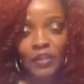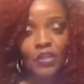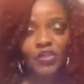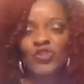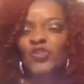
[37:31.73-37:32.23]

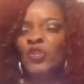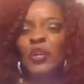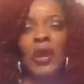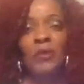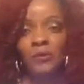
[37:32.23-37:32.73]
You
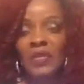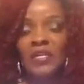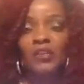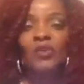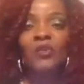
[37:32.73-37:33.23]
stood out.
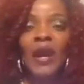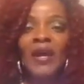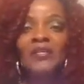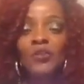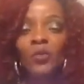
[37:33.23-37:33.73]
You
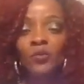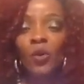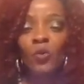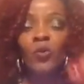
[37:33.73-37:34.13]
guys don't know.